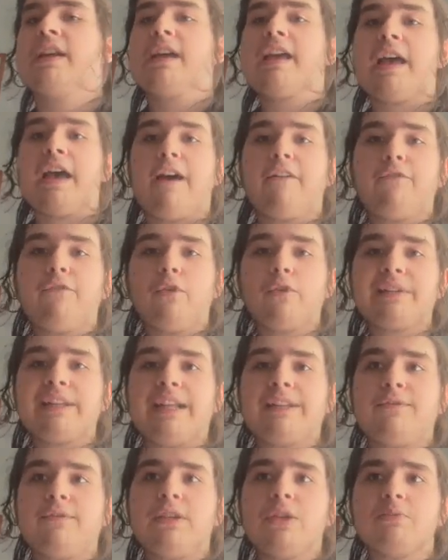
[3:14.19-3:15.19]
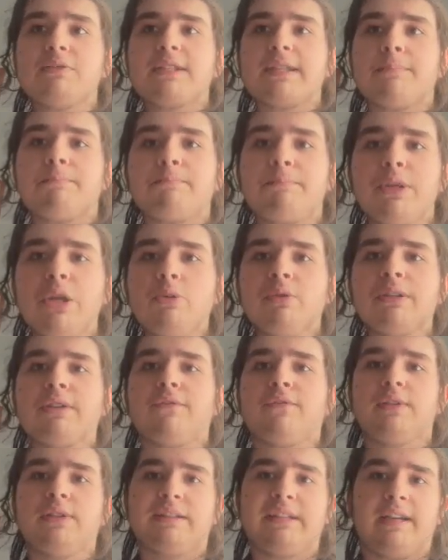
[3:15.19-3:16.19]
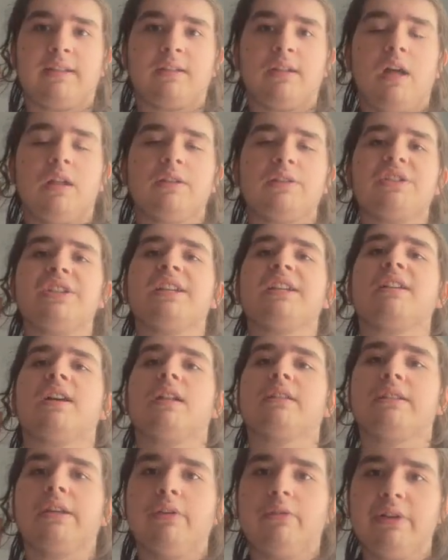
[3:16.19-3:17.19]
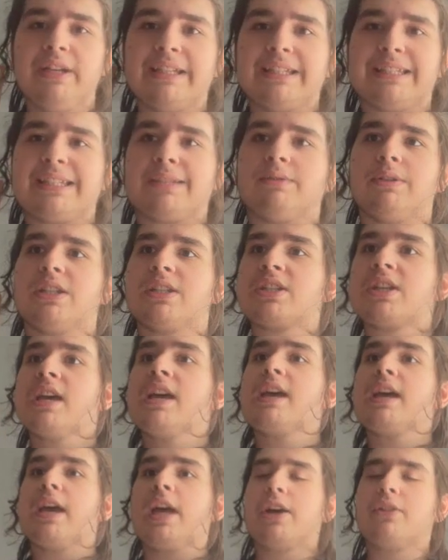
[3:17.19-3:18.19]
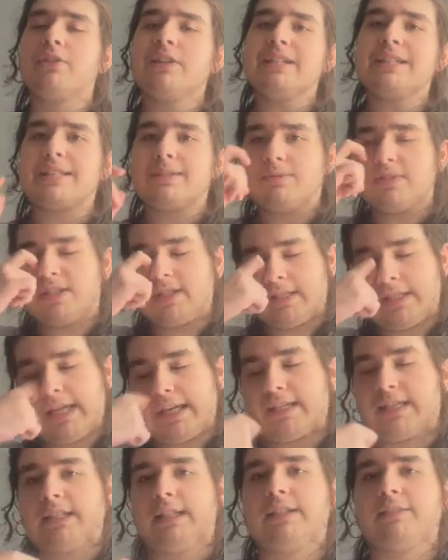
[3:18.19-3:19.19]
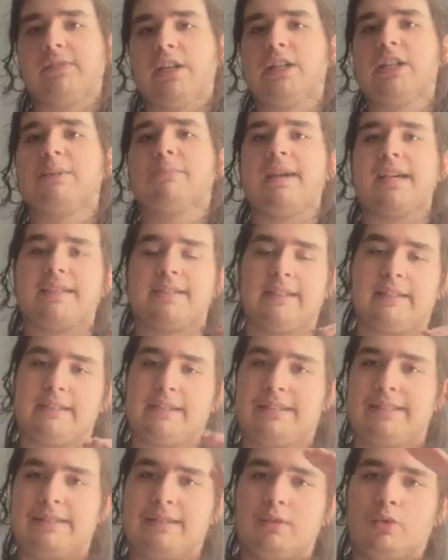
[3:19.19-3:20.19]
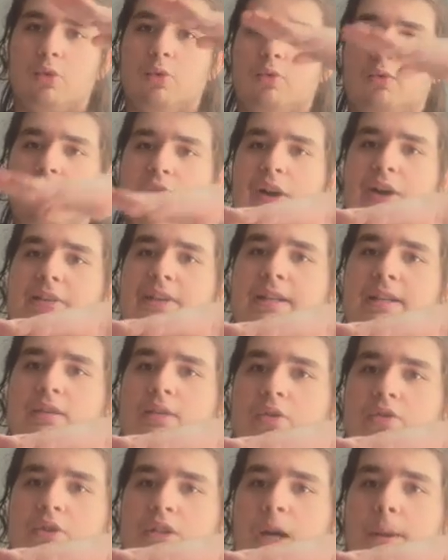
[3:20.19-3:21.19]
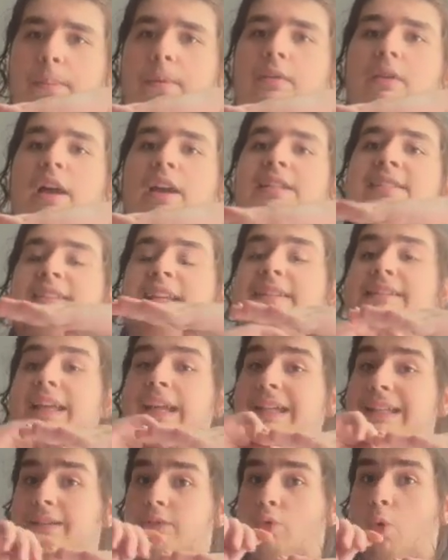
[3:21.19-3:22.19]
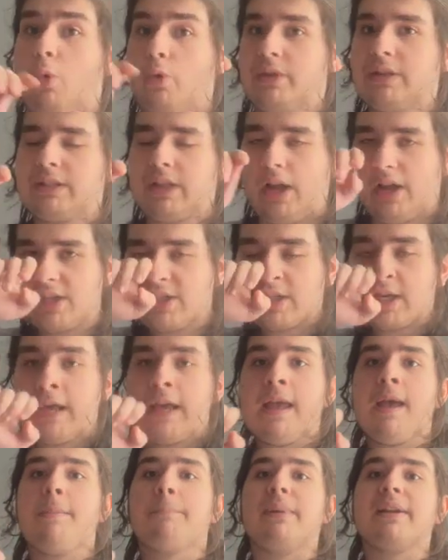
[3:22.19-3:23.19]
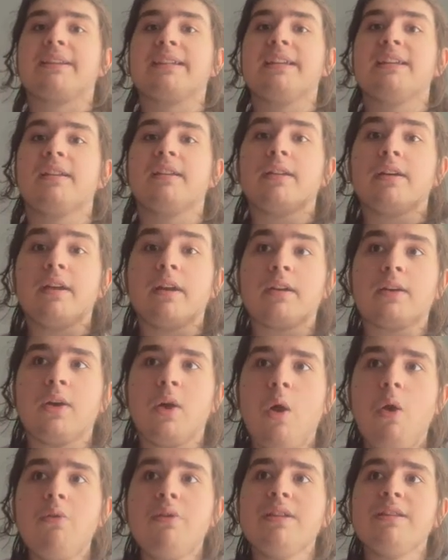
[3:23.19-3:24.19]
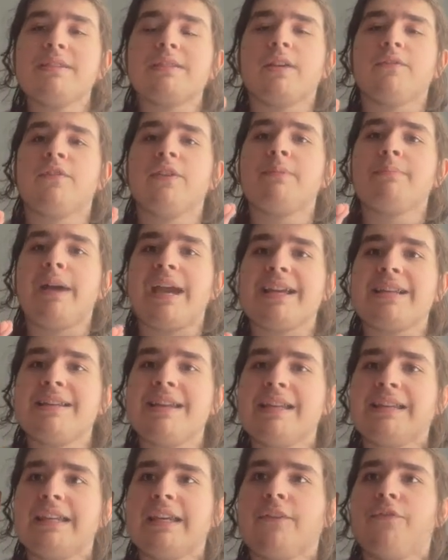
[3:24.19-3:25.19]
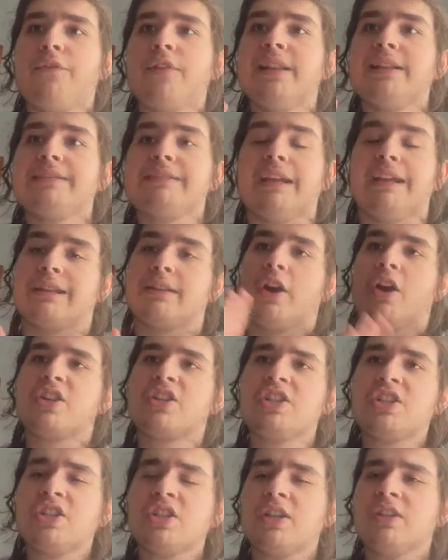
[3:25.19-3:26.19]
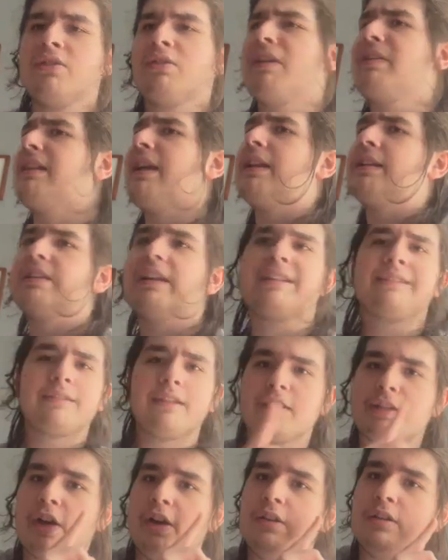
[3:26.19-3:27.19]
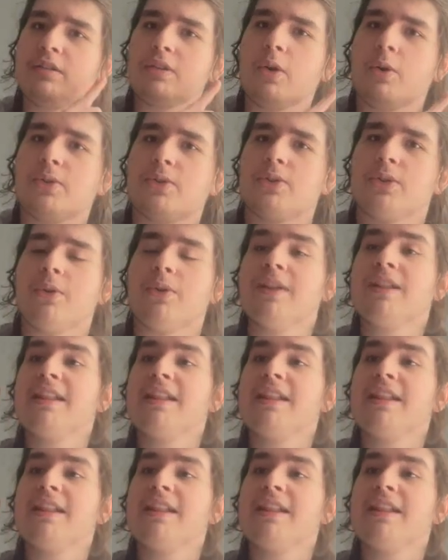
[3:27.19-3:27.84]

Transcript: And for that, we use a beautiful technology called a reed switch. A reed switch is actually very basic. It's two very close copper lines that they don't touch, but in an occurrence of a magnetic field, they touch each other and they let the current go through.